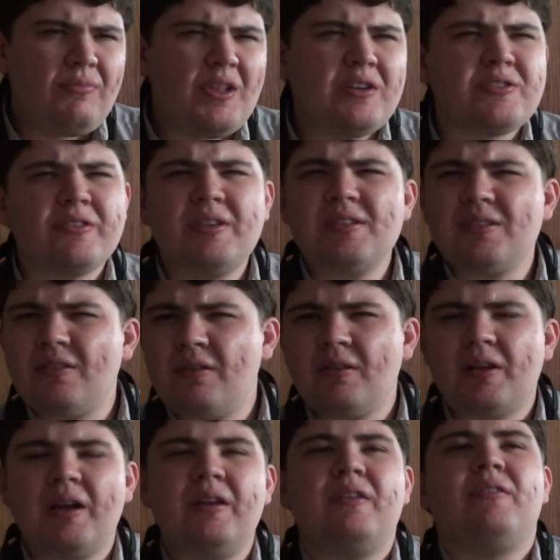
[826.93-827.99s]
so these are
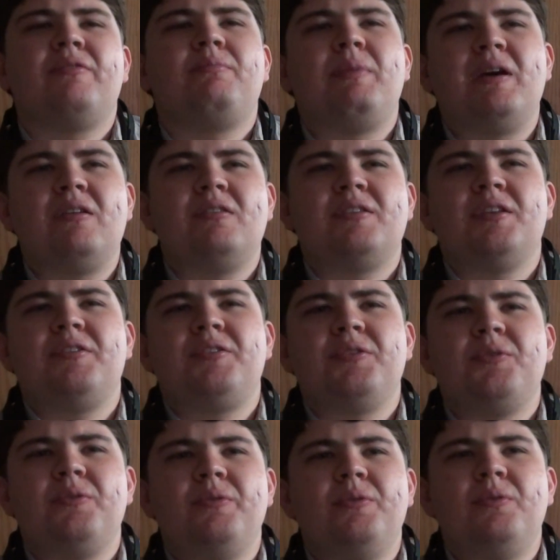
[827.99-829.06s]
kind of better to
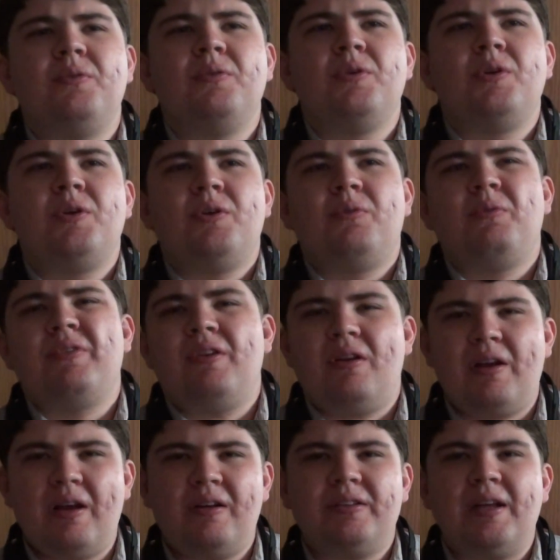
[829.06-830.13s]
do when they're
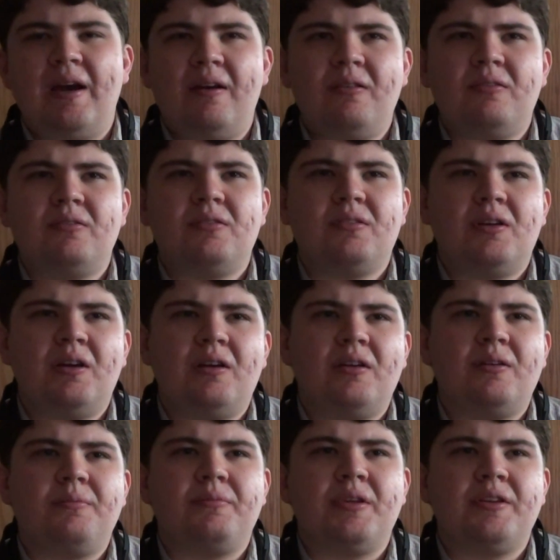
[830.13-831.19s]
held out.
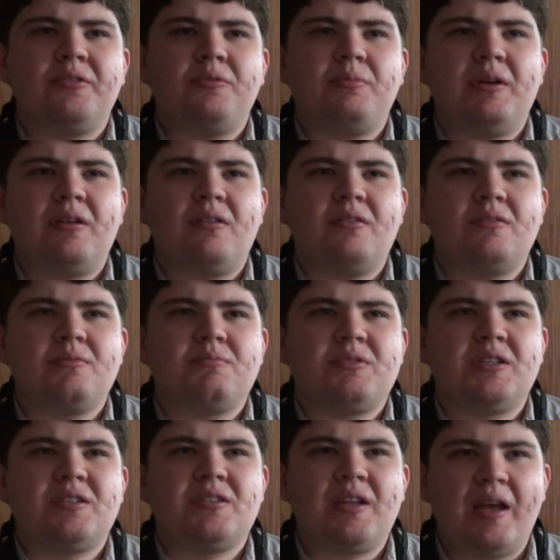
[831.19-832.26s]
They do better
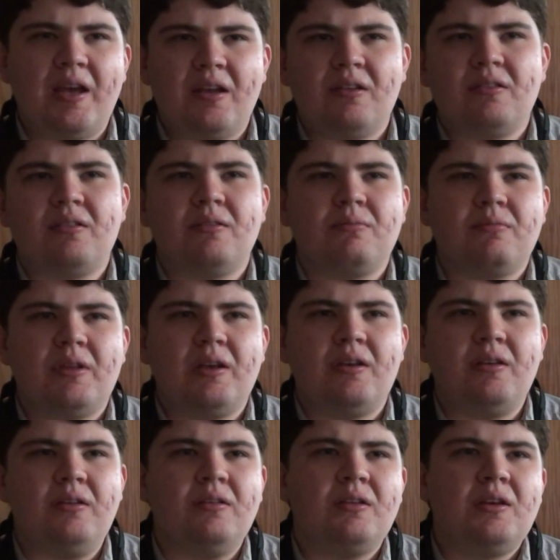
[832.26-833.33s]
sustained.
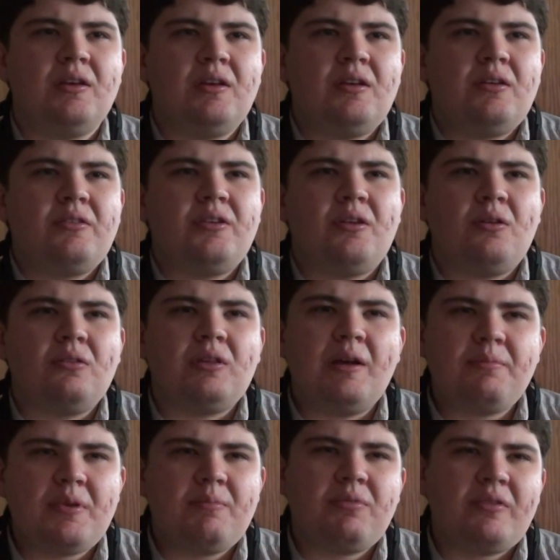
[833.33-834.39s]
They, you know,
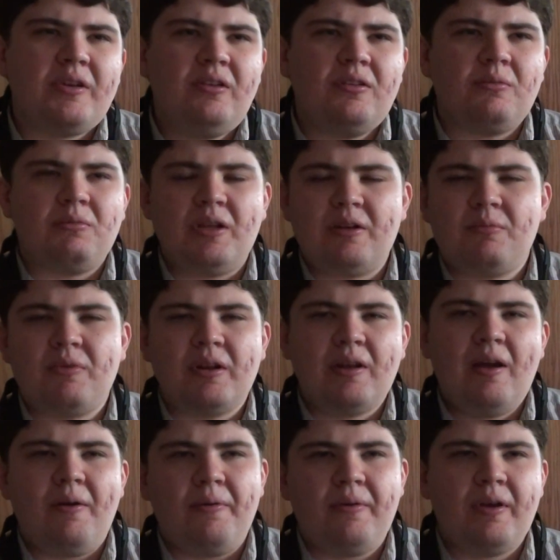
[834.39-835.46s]
let people hear them, let them ring
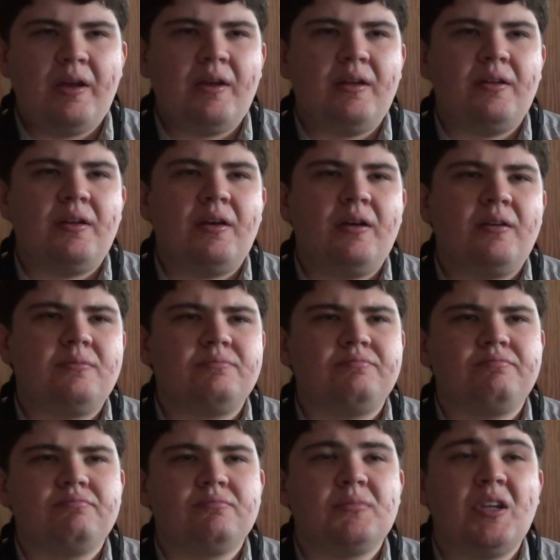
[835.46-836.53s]
out. And
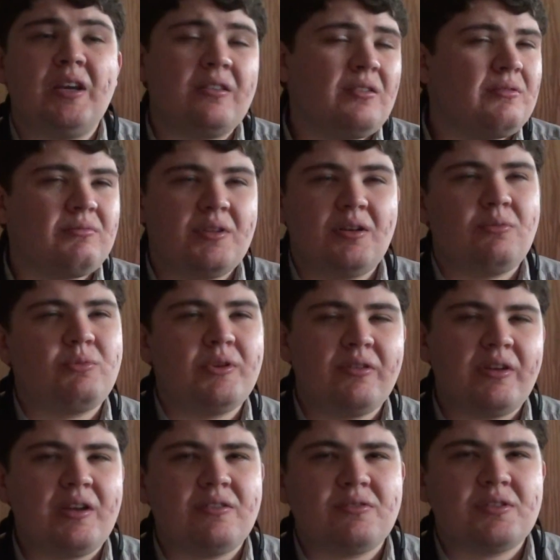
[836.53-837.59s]
yeah, they're
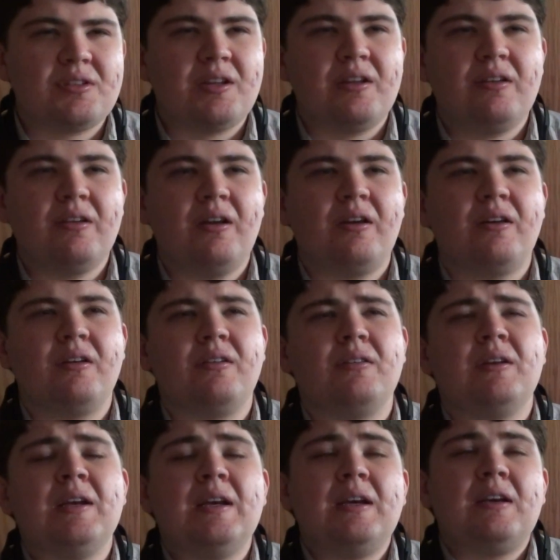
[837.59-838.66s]
really interesting.
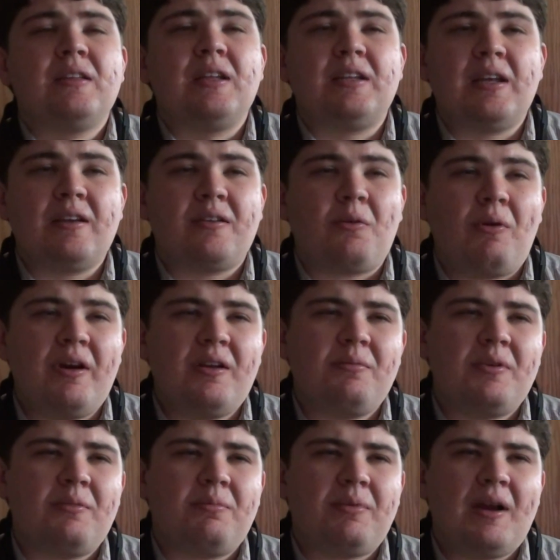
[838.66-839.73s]
They take quite a
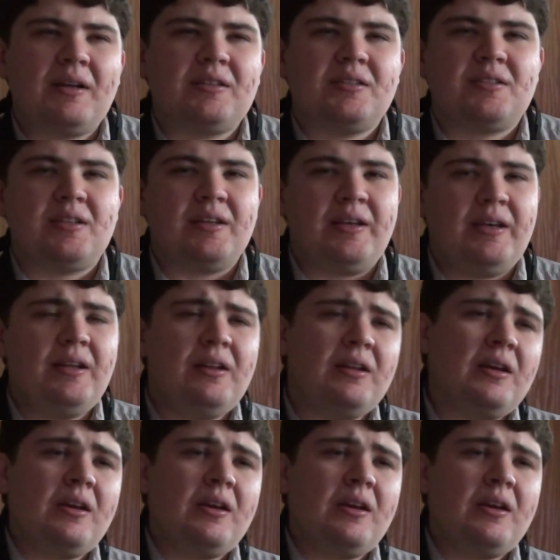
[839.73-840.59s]
bit of practice to get.